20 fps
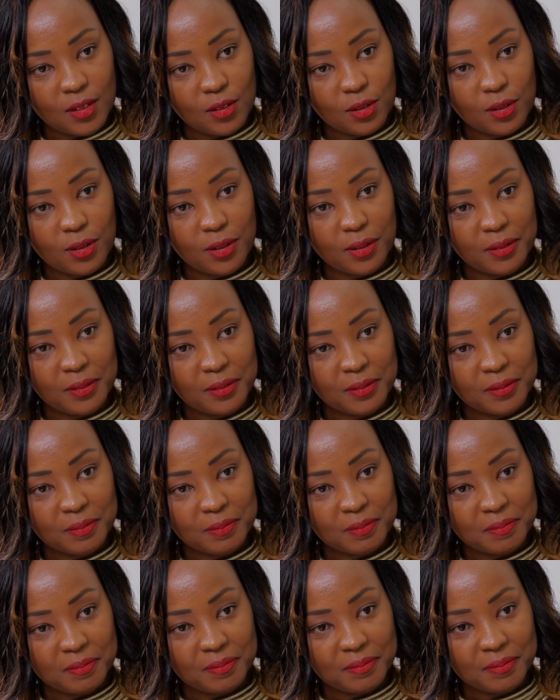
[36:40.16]
Nduko.
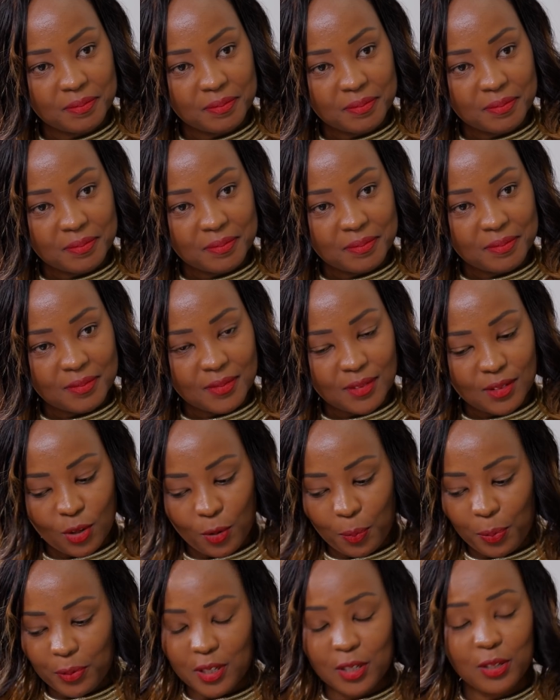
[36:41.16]
So
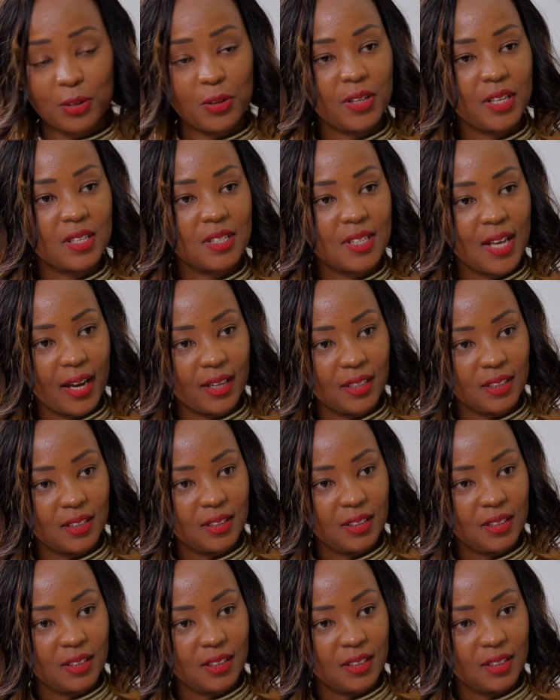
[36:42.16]
you put it on the side.